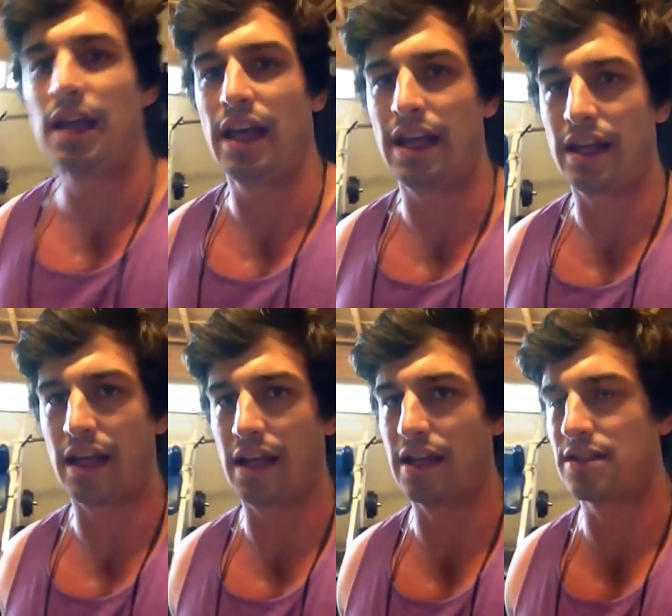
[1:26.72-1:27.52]
and,
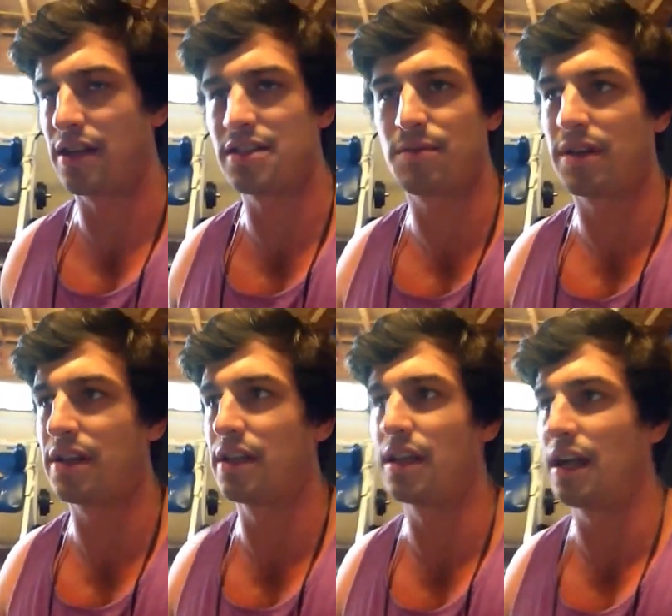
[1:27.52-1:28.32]
uh, so I just wanted
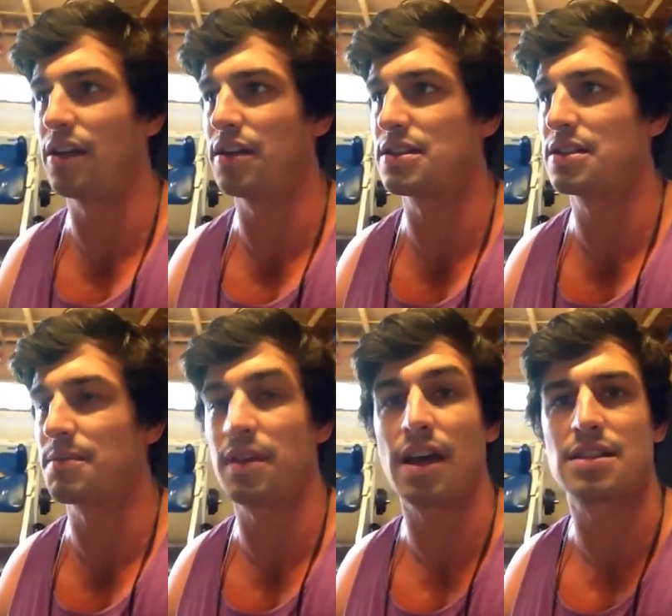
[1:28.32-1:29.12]
to, I don't know, just some
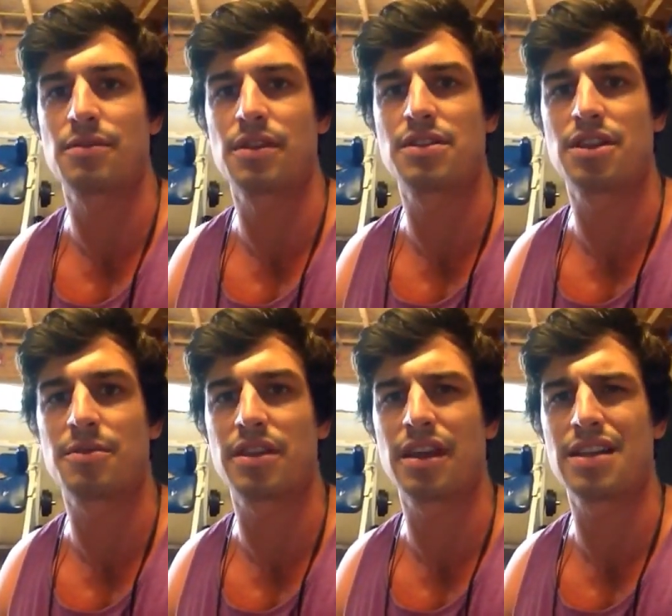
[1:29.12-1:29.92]
thoughts. I wanted to share
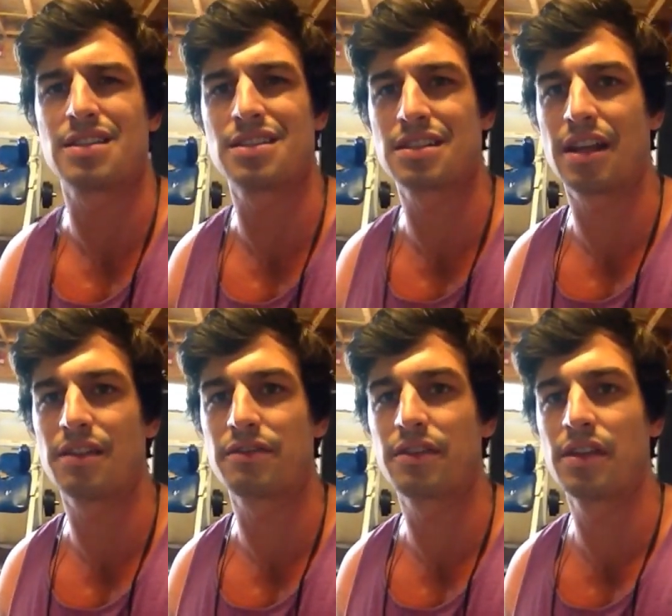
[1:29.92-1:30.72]
my thoughts and just kind
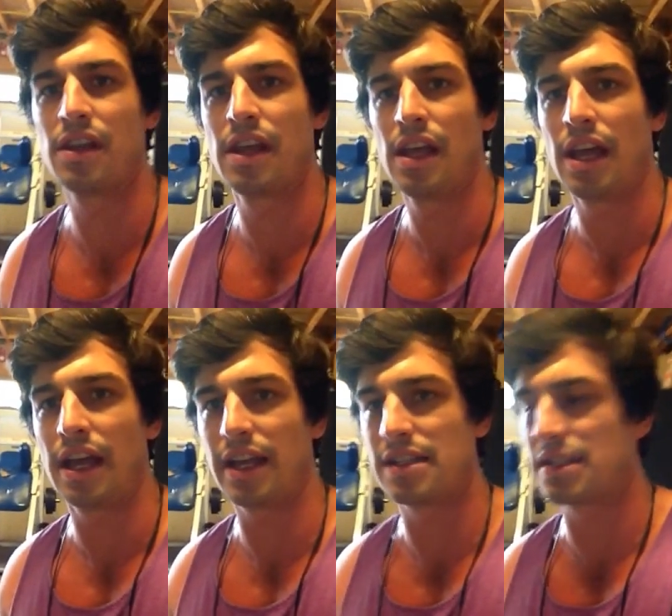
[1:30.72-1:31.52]
of,
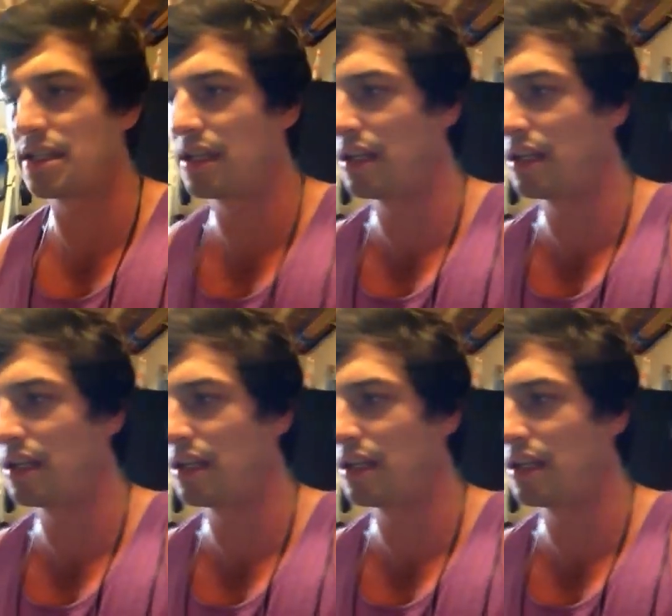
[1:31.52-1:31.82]
I guess,